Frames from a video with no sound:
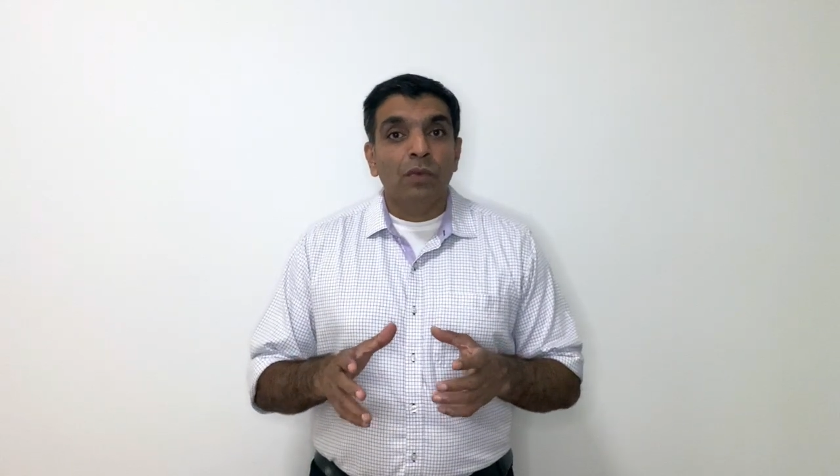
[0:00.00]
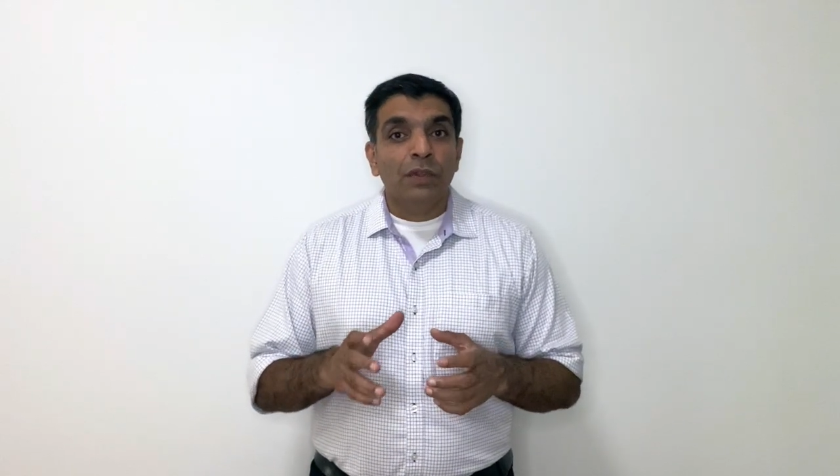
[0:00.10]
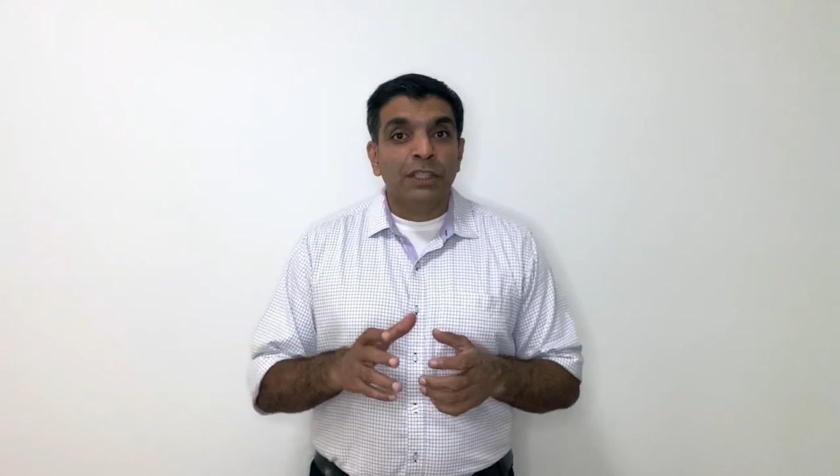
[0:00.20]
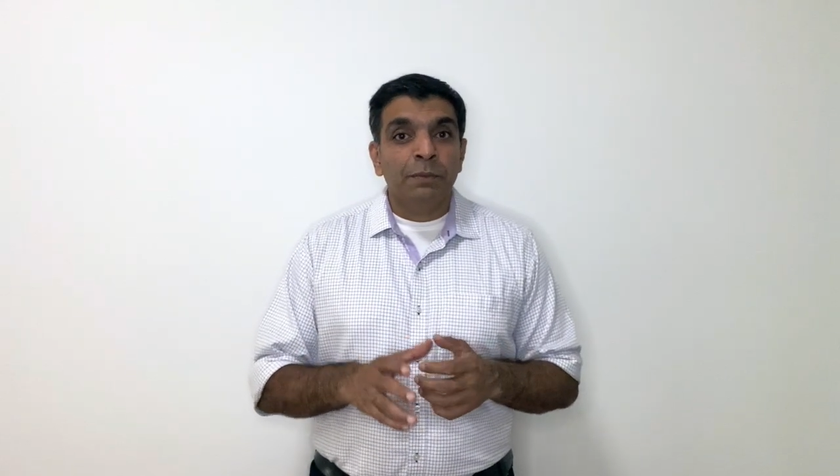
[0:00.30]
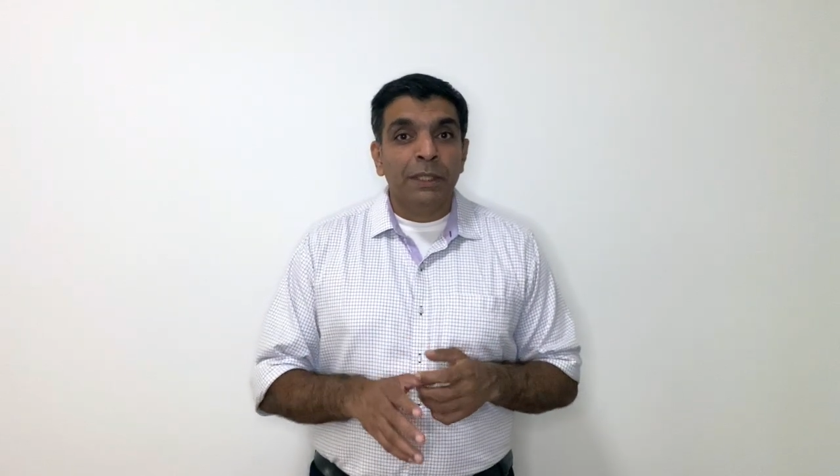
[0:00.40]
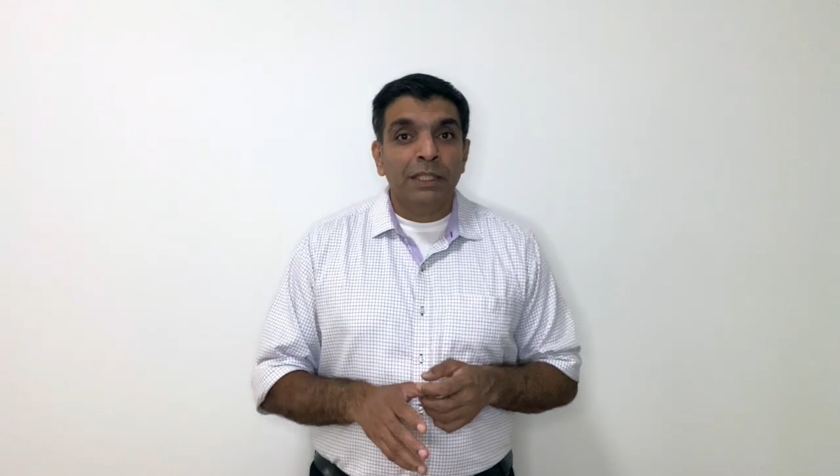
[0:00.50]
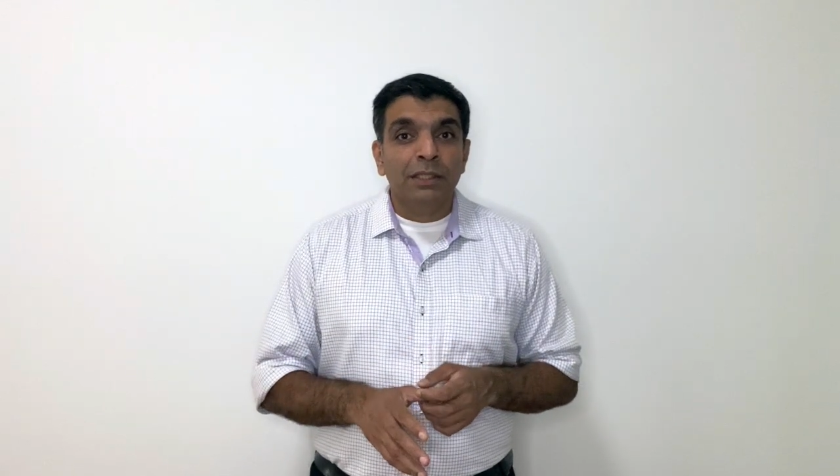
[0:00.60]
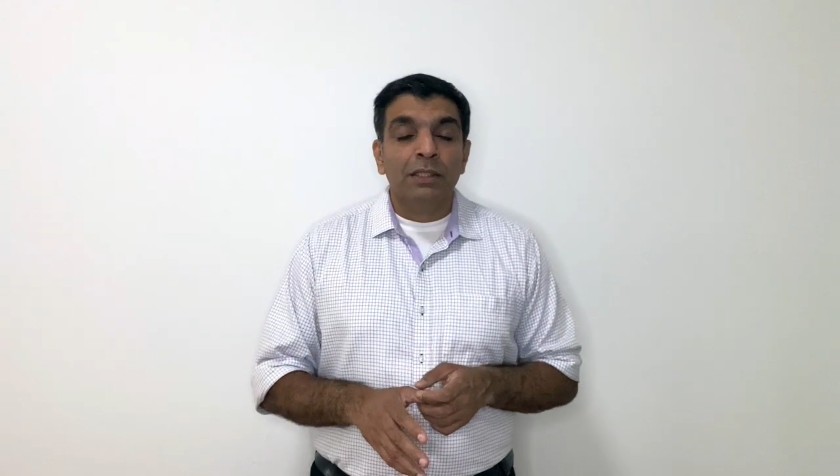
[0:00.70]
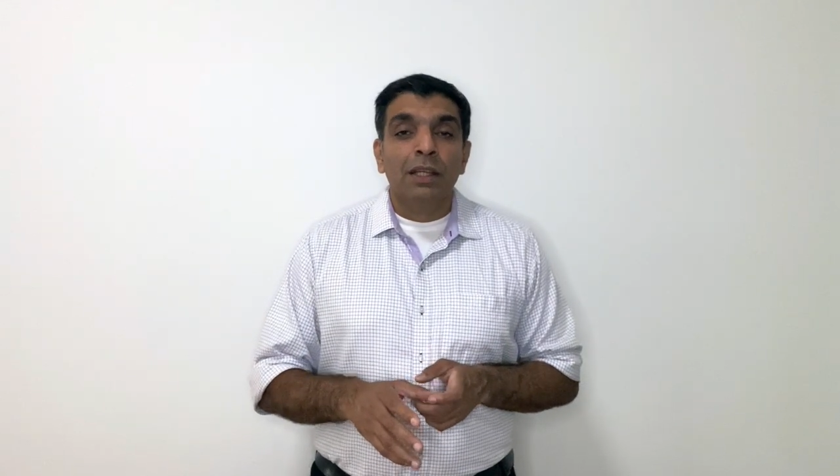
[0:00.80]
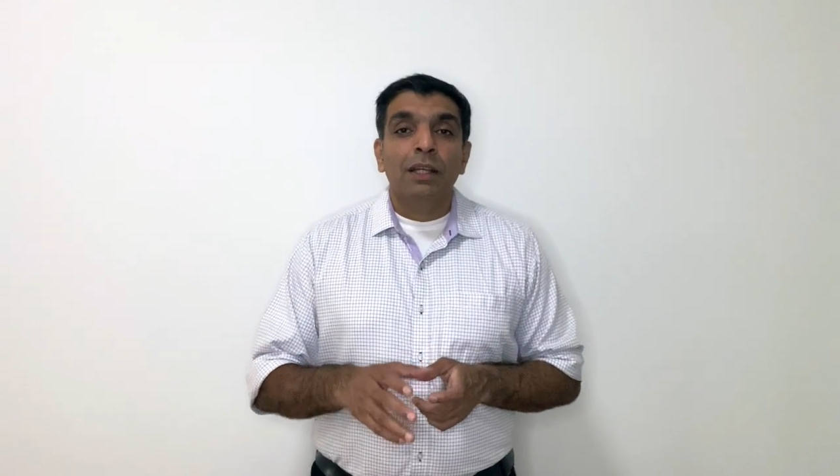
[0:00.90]
which
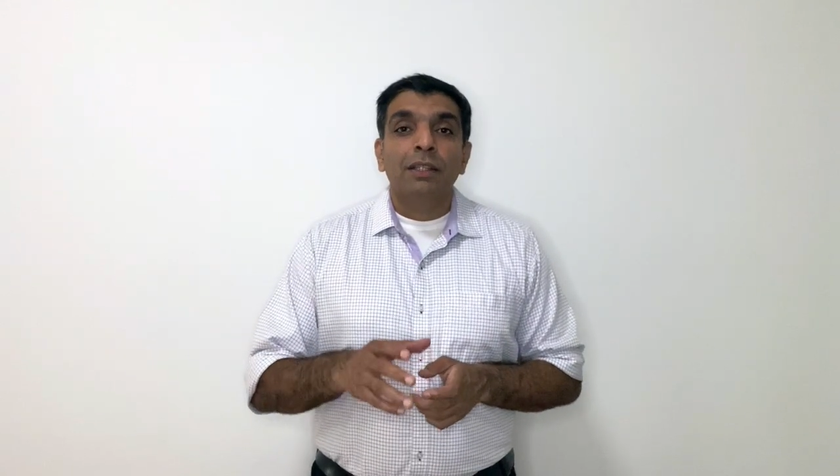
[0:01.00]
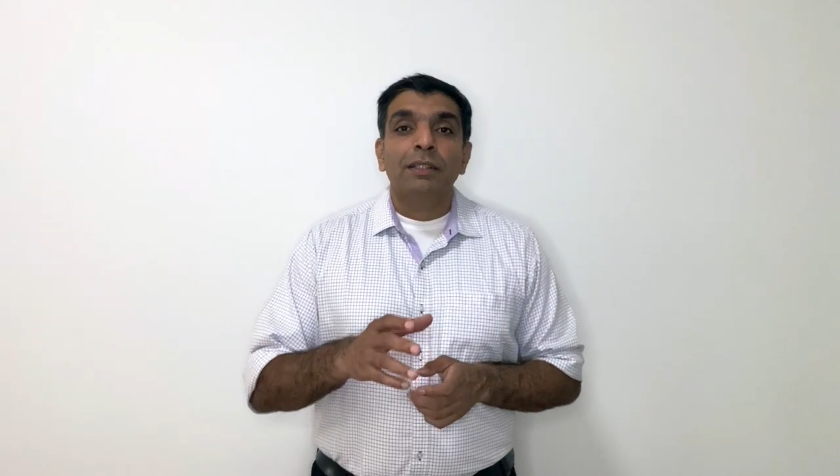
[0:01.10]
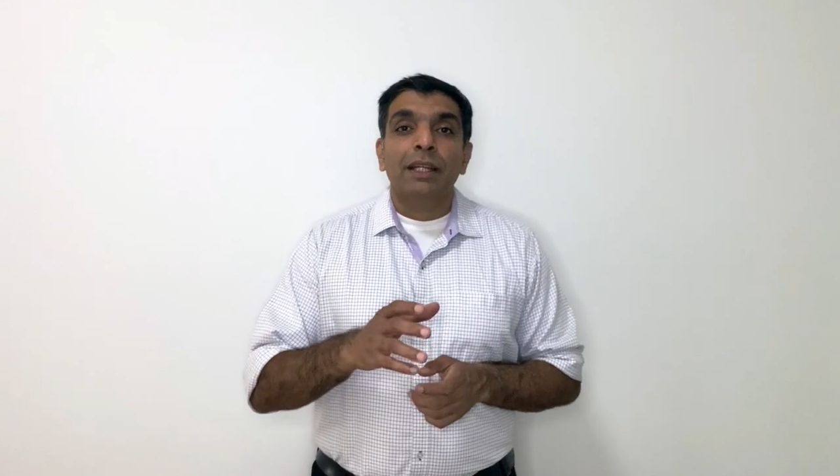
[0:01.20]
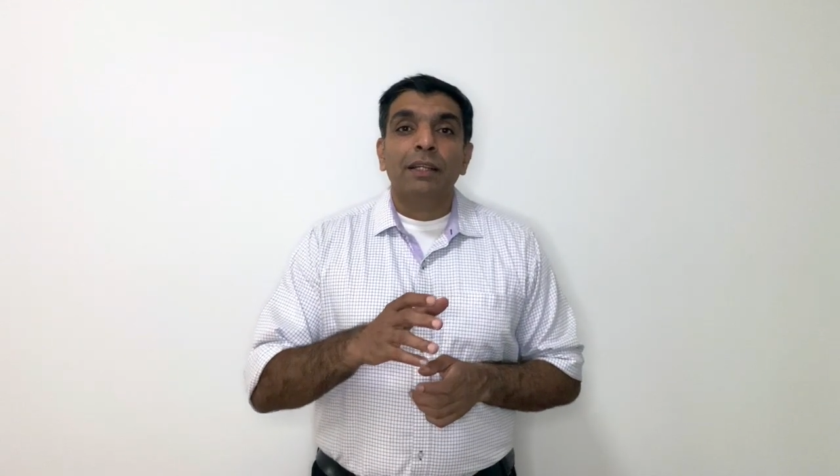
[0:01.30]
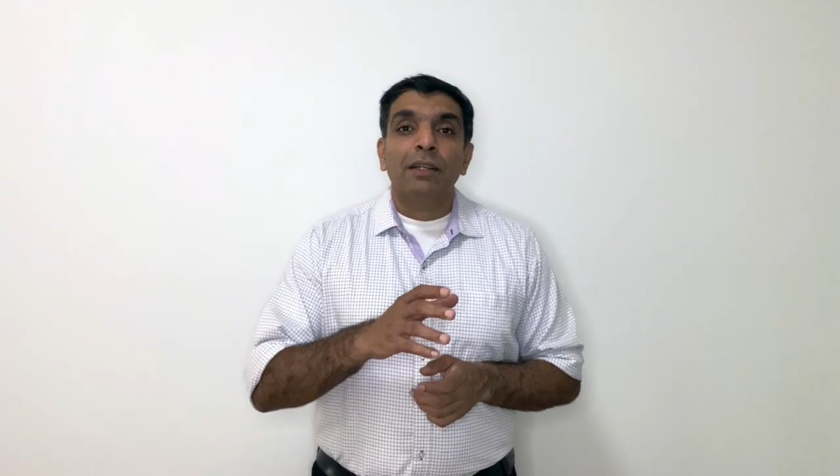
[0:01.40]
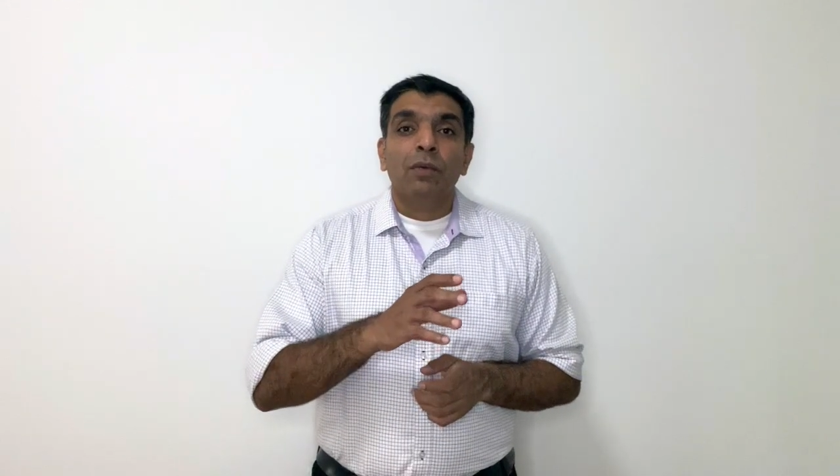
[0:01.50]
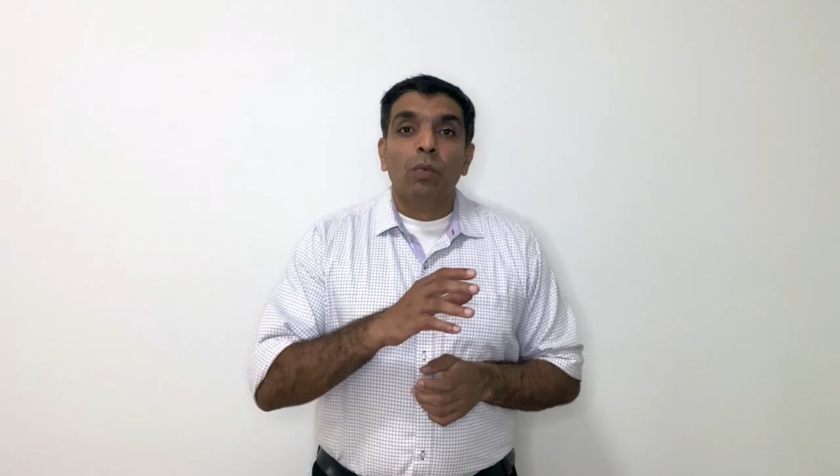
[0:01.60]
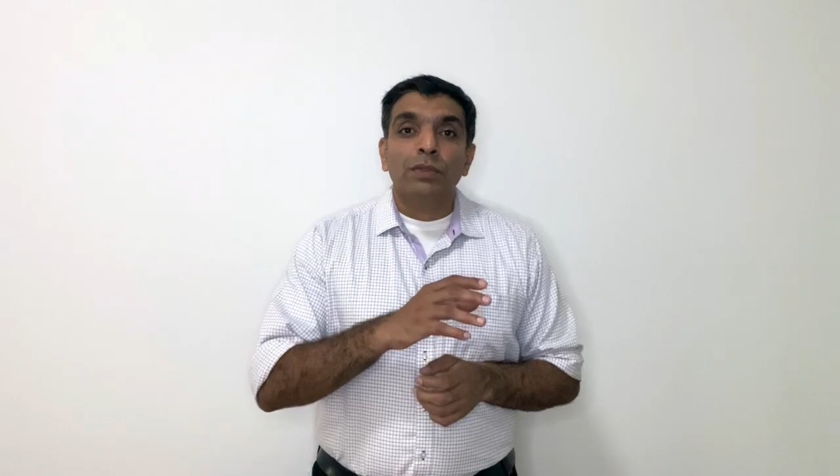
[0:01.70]
means that